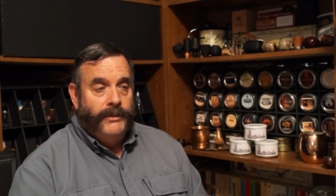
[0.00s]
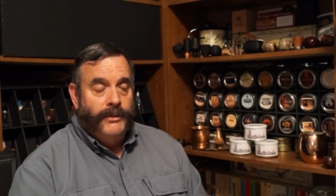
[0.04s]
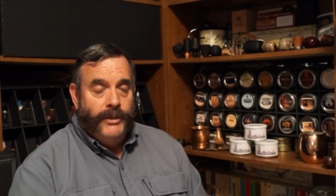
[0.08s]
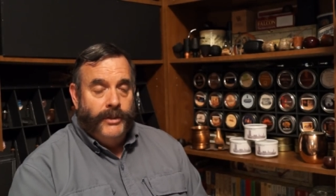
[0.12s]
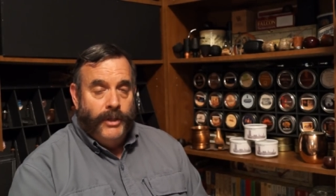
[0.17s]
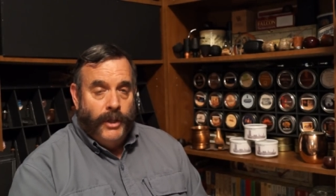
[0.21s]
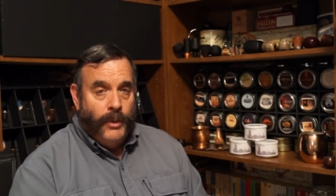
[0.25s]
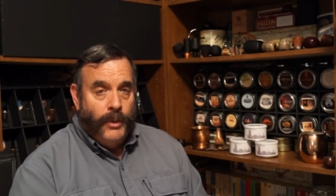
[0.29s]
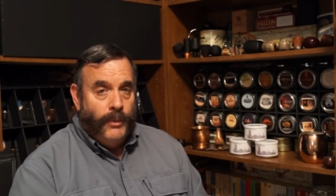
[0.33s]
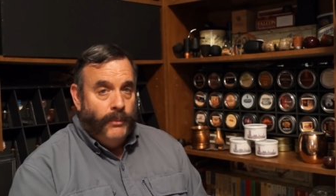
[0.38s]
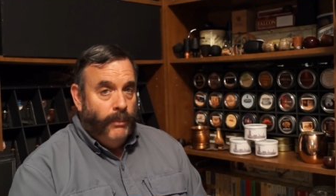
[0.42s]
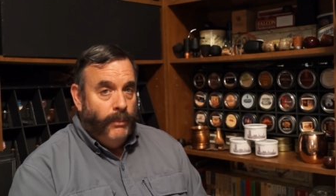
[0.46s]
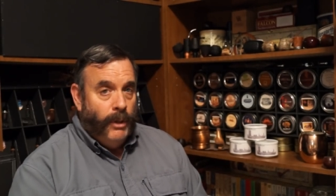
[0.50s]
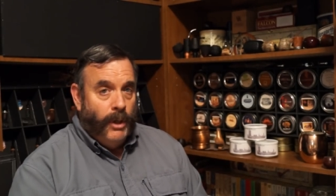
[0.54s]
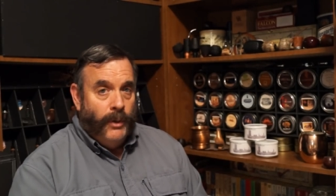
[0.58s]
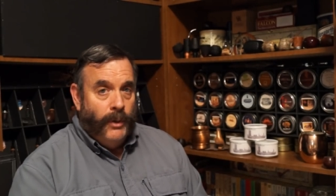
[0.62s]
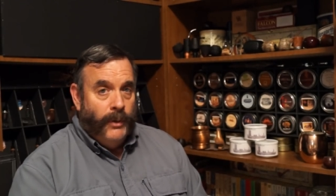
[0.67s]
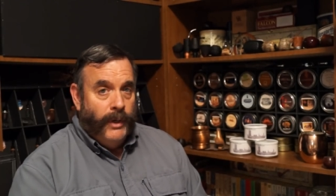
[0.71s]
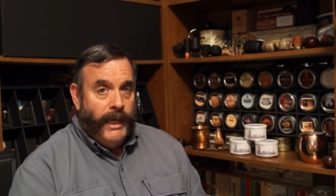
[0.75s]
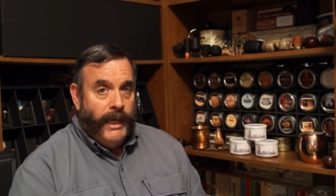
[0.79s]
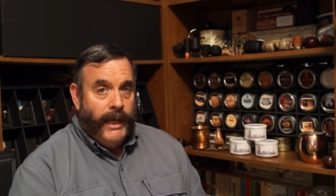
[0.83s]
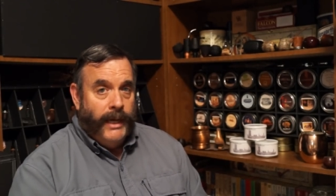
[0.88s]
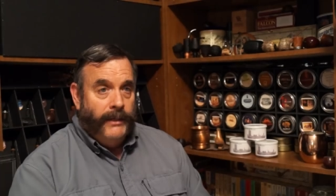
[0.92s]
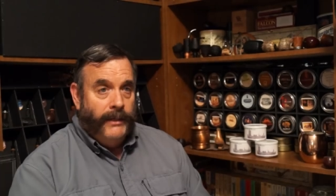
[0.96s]
don't
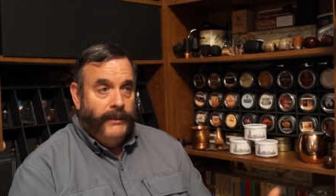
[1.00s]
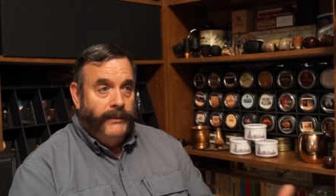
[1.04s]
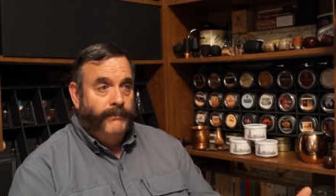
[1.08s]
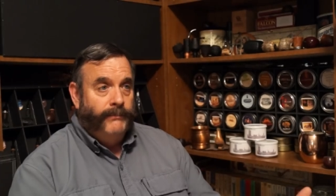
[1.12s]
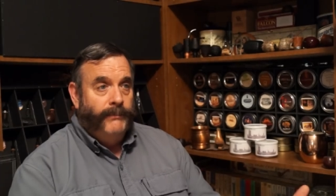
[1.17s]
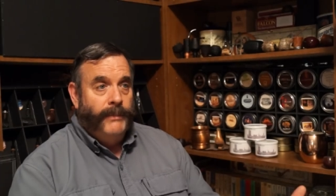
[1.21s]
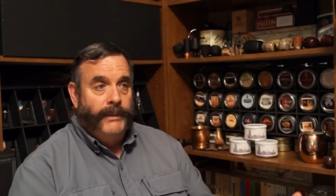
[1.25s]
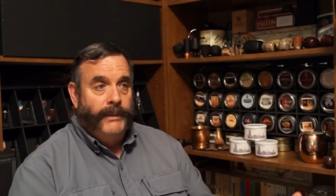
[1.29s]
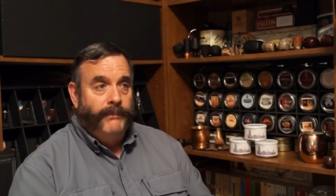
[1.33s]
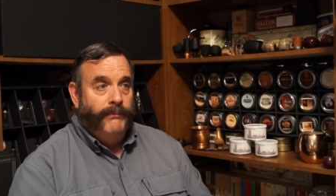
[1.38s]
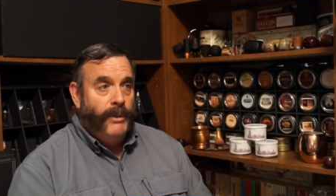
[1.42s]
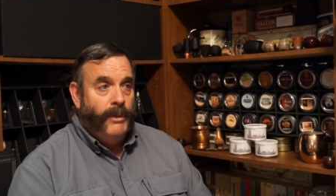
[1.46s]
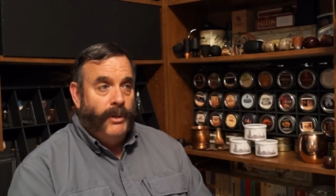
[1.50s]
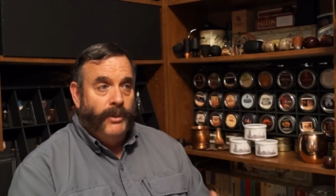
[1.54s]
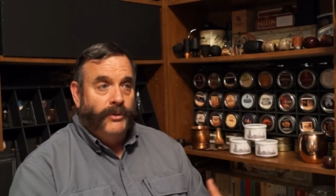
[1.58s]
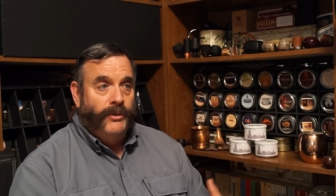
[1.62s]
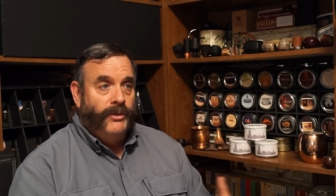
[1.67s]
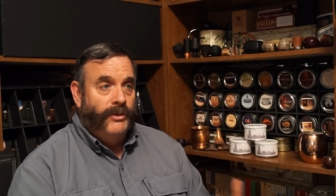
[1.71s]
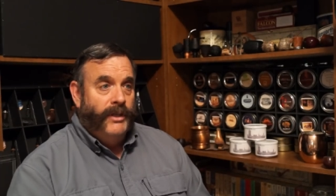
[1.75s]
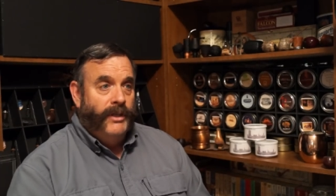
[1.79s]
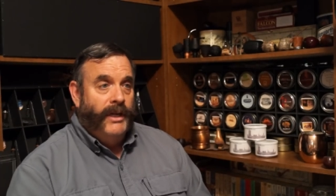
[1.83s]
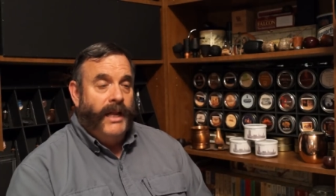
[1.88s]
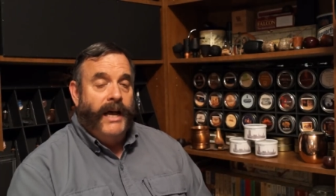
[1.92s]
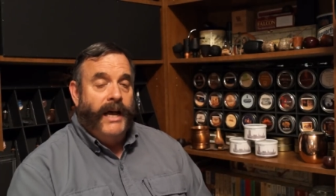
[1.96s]
blow it out, but
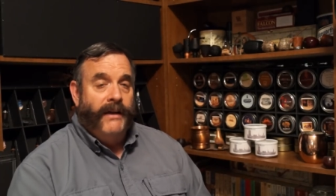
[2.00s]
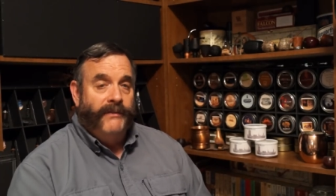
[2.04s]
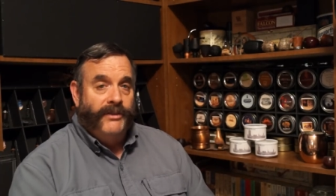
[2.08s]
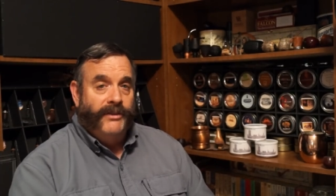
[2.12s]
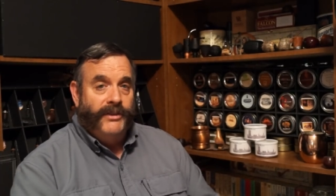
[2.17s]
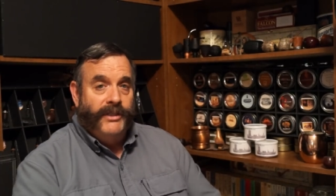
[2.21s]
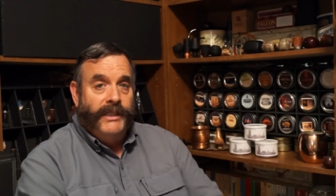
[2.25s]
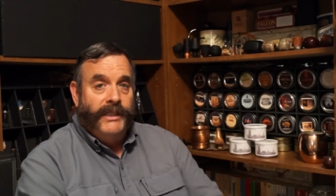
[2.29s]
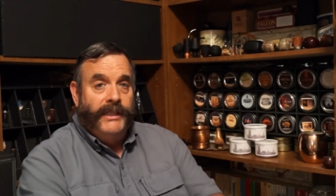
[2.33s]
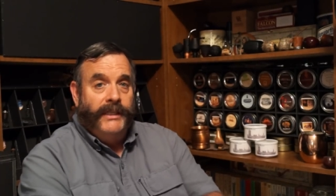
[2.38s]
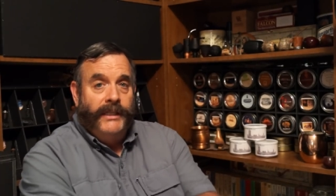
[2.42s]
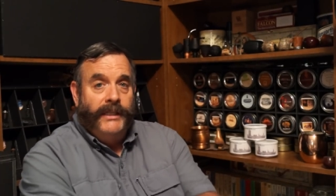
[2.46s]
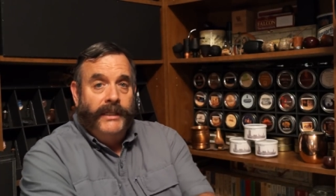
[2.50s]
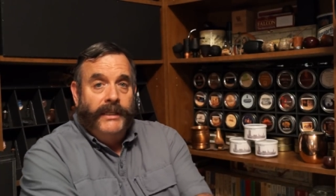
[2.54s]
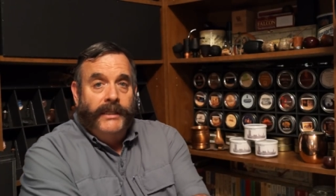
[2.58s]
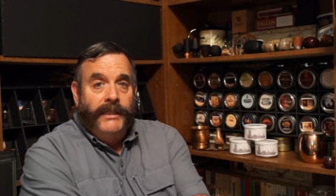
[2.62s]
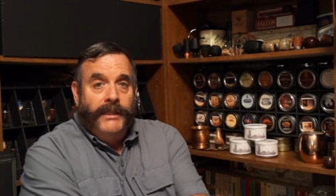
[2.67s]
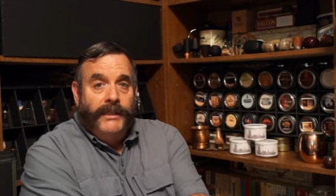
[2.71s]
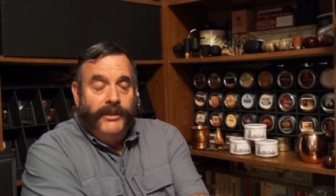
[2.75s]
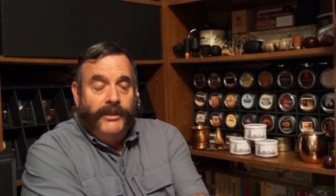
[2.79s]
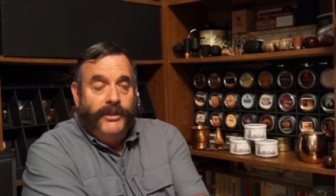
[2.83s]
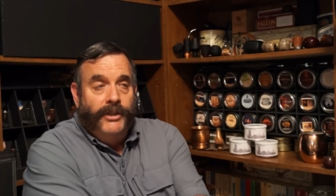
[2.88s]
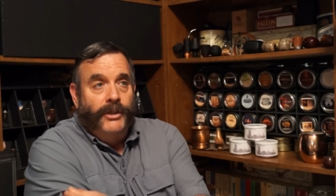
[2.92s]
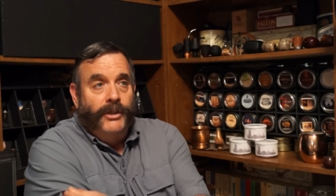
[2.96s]
most that I've seen
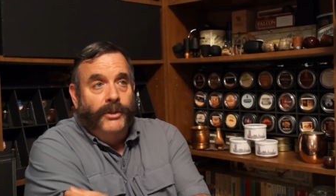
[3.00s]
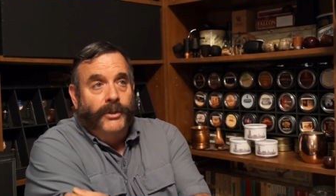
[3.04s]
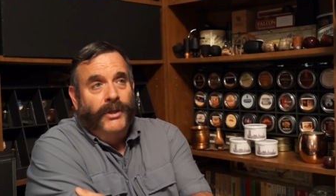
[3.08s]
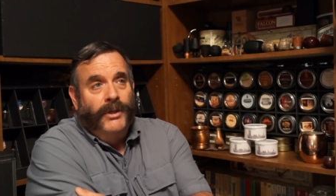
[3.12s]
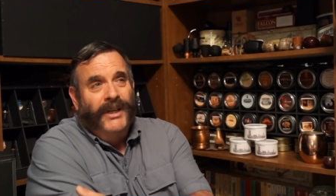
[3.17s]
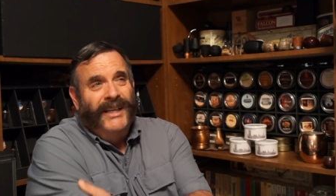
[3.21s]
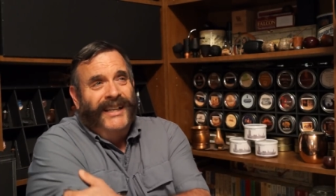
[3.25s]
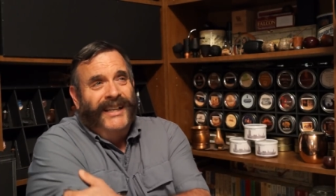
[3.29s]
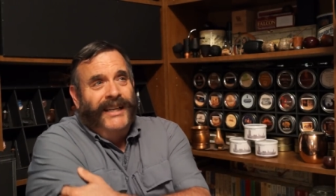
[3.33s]
do.